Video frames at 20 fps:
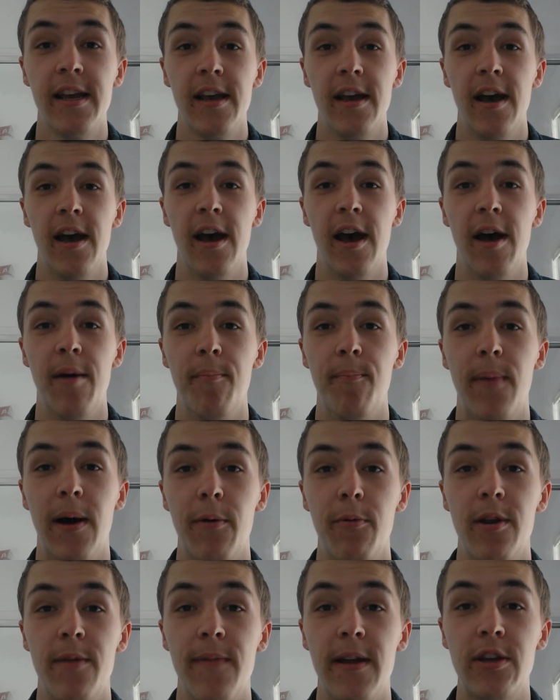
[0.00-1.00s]

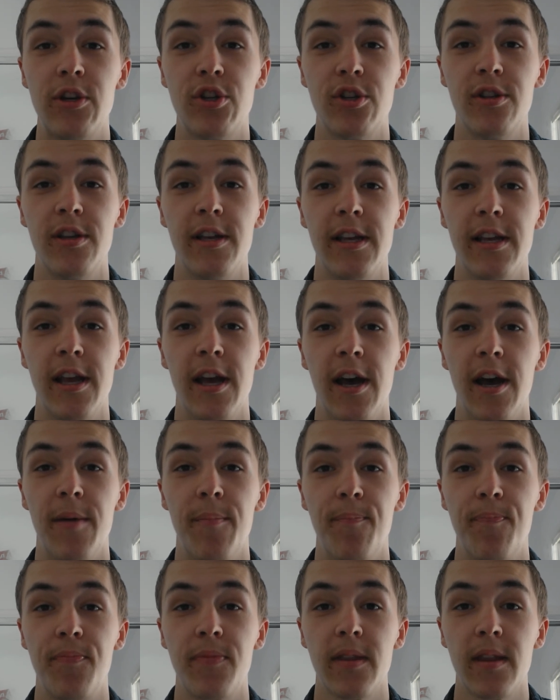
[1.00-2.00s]
But we eventually
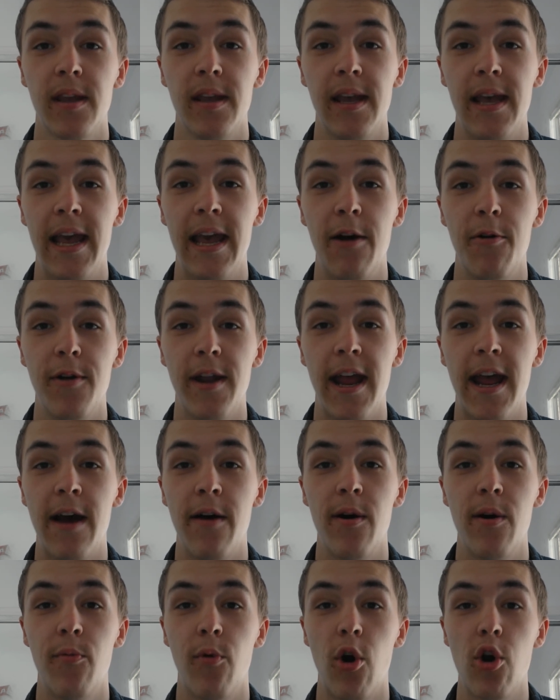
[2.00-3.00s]
held
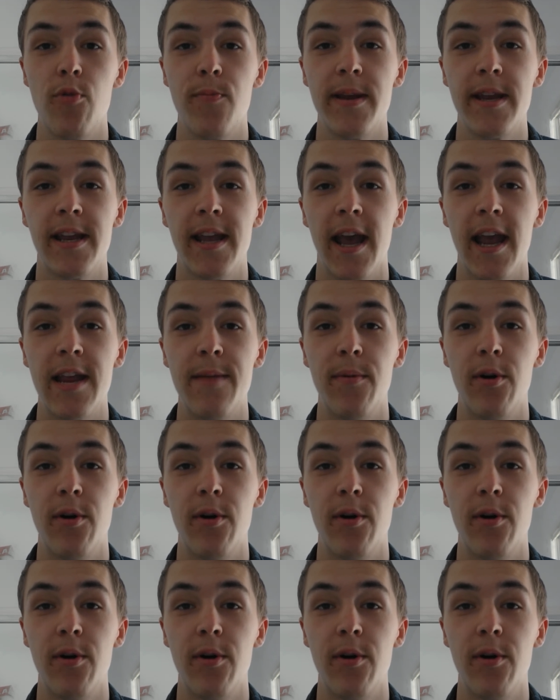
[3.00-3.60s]
out. Iwobi came